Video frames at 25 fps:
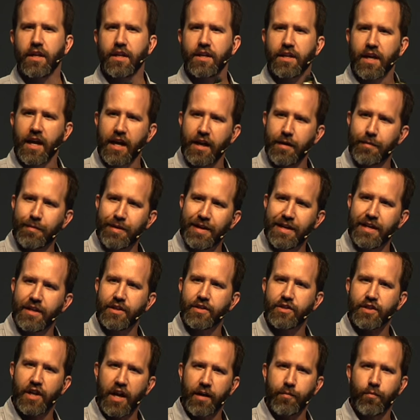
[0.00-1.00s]
that
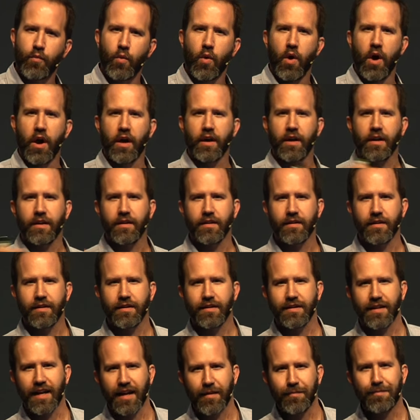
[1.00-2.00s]
diabetes type 1
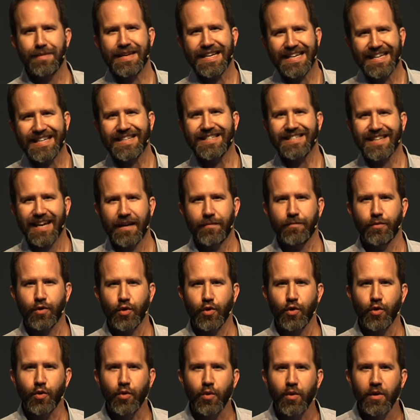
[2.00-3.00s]
and diabetes type
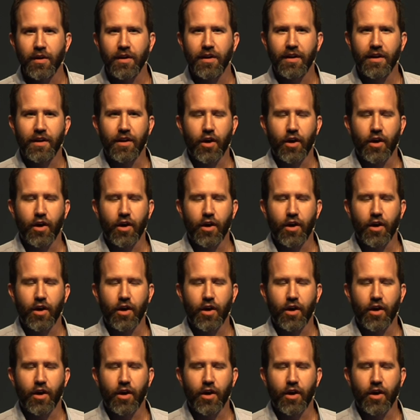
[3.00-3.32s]
2